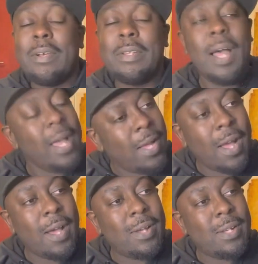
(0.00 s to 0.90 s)
Like,
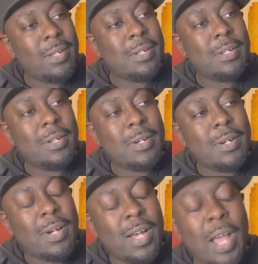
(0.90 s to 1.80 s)

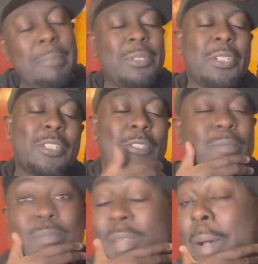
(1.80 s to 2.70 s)
I'm
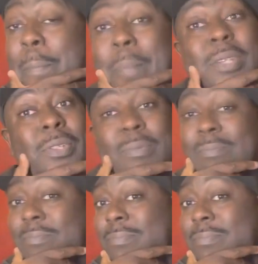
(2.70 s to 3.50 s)
puzzled.